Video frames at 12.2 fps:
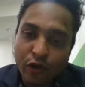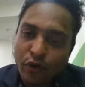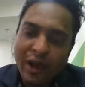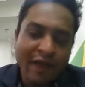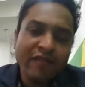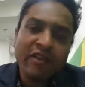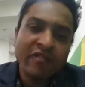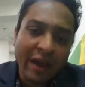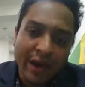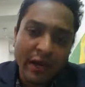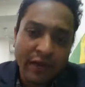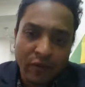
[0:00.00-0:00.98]
you know every
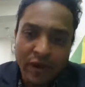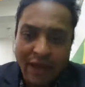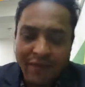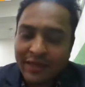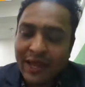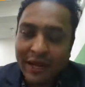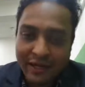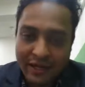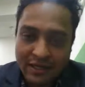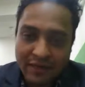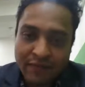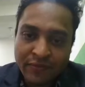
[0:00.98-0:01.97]
faculty would have in that
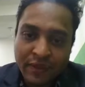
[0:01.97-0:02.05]
case